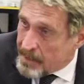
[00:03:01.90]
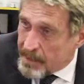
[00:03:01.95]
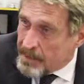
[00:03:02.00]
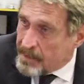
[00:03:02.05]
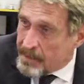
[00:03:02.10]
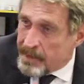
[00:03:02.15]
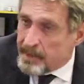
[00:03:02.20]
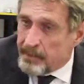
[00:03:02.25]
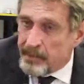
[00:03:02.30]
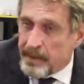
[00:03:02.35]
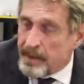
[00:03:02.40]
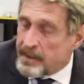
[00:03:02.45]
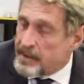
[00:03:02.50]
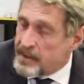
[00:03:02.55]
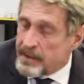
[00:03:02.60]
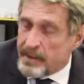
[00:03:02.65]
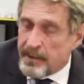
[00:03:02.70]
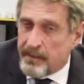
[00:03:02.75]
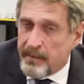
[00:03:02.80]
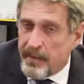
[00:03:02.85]

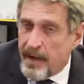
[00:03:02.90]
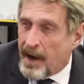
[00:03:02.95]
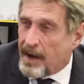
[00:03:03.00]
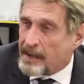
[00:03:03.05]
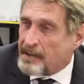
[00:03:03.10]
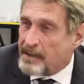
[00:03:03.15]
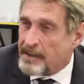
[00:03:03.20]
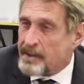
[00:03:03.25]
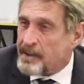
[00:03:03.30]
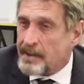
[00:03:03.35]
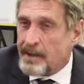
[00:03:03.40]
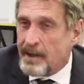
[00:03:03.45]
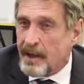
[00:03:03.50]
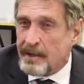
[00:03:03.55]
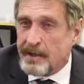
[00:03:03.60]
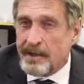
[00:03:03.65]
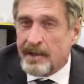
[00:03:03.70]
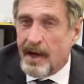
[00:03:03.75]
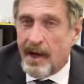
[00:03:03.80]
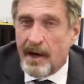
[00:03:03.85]
This is the facts. This is
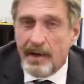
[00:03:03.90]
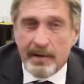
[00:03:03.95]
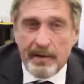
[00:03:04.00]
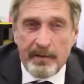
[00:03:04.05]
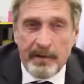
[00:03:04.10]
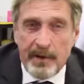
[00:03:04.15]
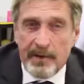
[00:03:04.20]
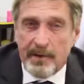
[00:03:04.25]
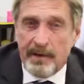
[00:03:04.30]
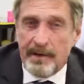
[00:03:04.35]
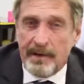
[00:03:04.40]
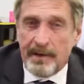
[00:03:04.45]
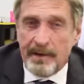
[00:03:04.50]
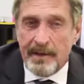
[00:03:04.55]
not science fiction.